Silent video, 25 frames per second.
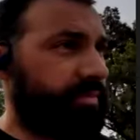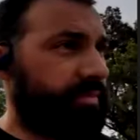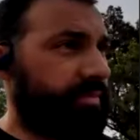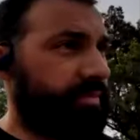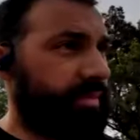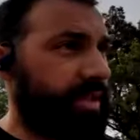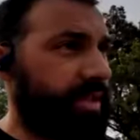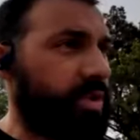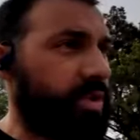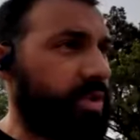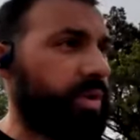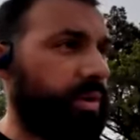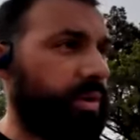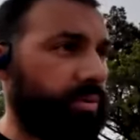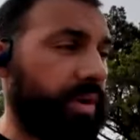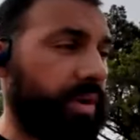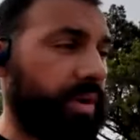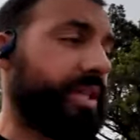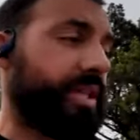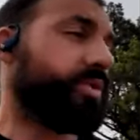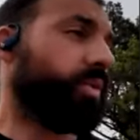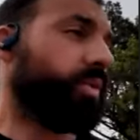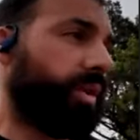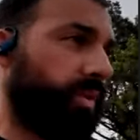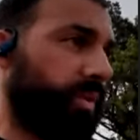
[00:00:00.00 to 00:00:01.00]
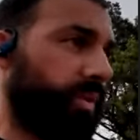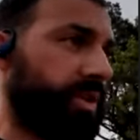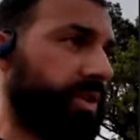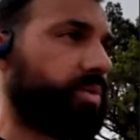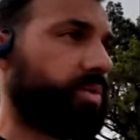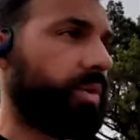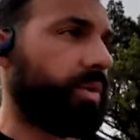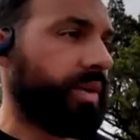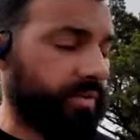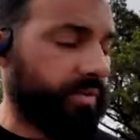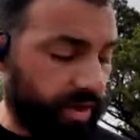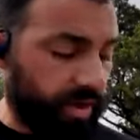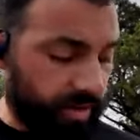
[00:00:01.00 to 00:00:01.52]
So that's one of the reasons why we
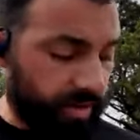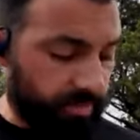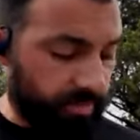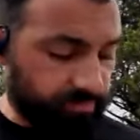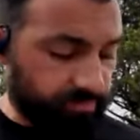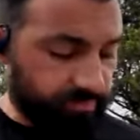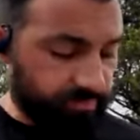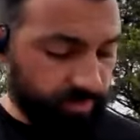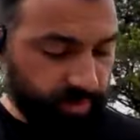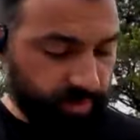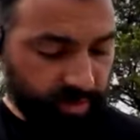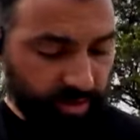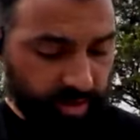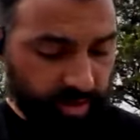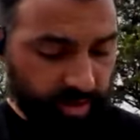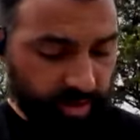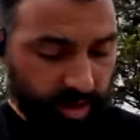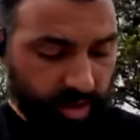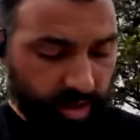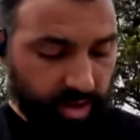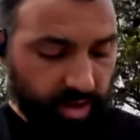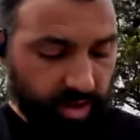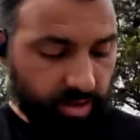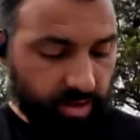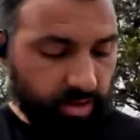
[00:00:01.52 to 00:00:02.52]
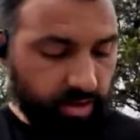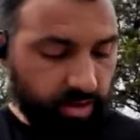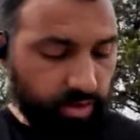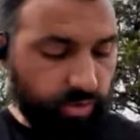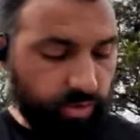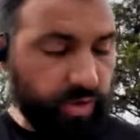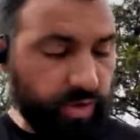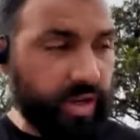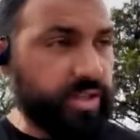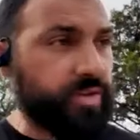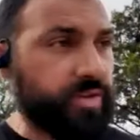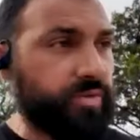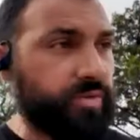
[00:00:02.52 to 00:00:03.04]
have gum. The other thing
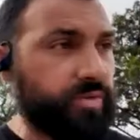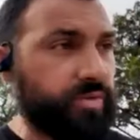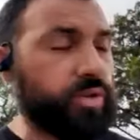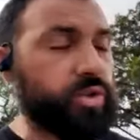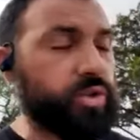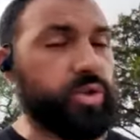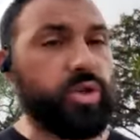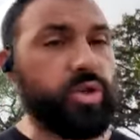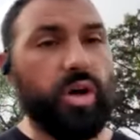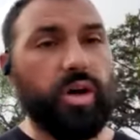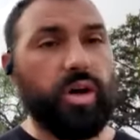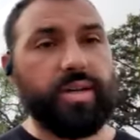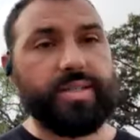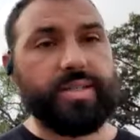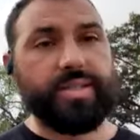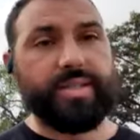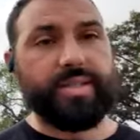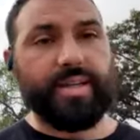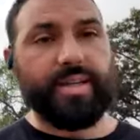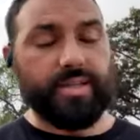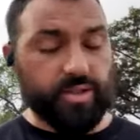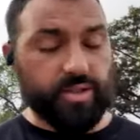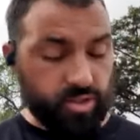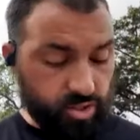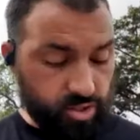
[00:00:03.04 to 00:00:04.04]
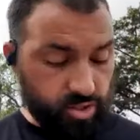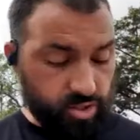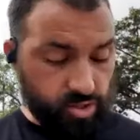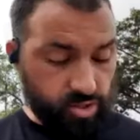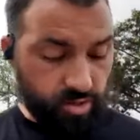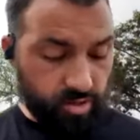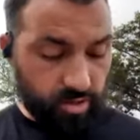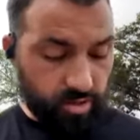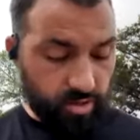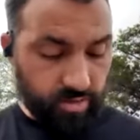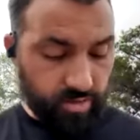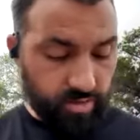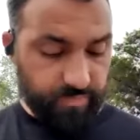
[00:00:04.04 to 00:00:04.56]
is if your jaw is nice and
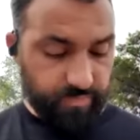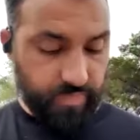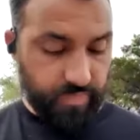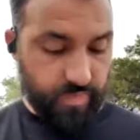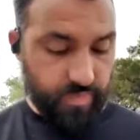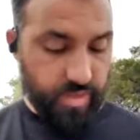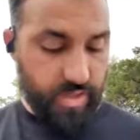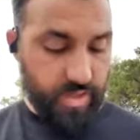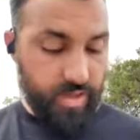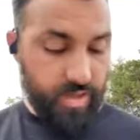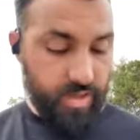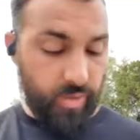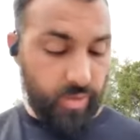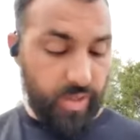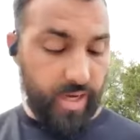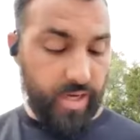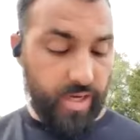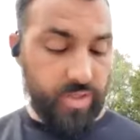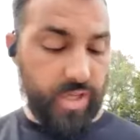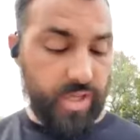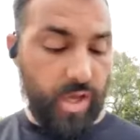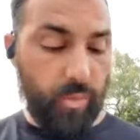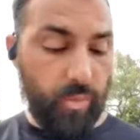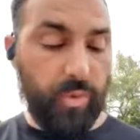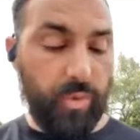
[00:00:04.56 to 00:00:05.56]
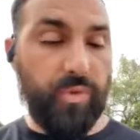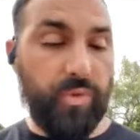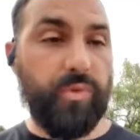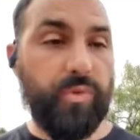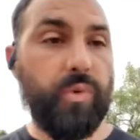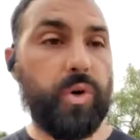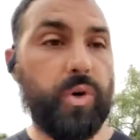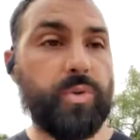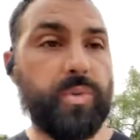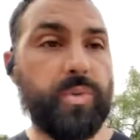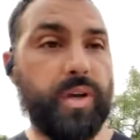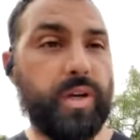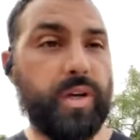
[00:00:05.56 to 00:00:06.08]
strong, it will actually help with force
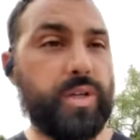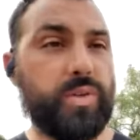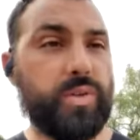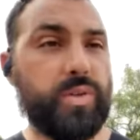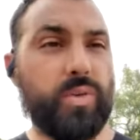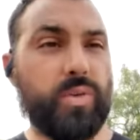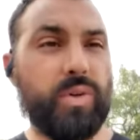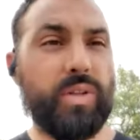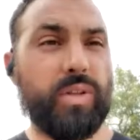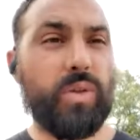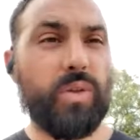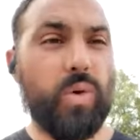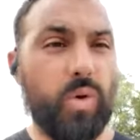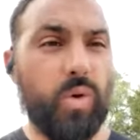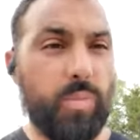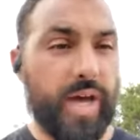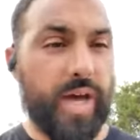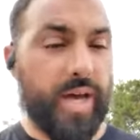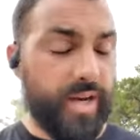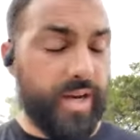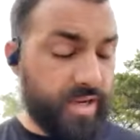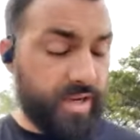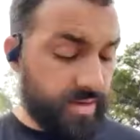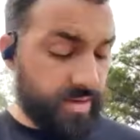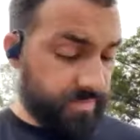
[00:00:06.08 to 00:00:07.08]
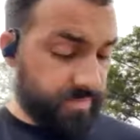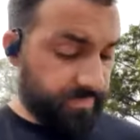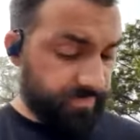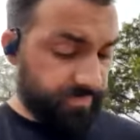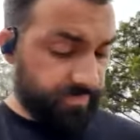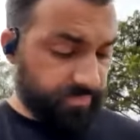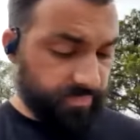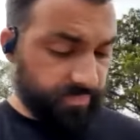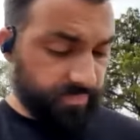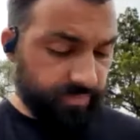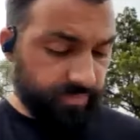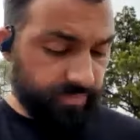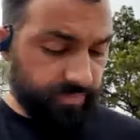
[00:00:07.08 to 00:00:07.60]
production throughout the whole body.
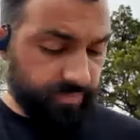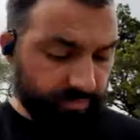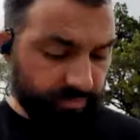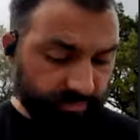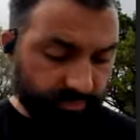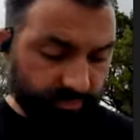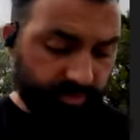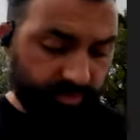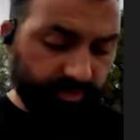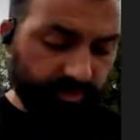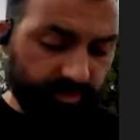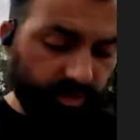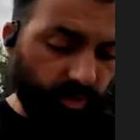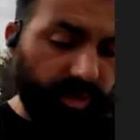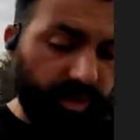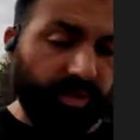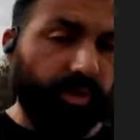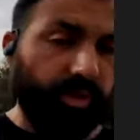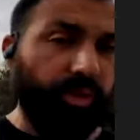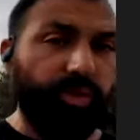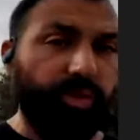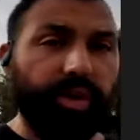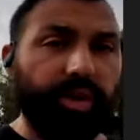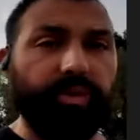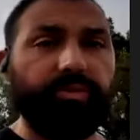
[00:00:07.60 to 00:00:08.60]
It's a weird little thing.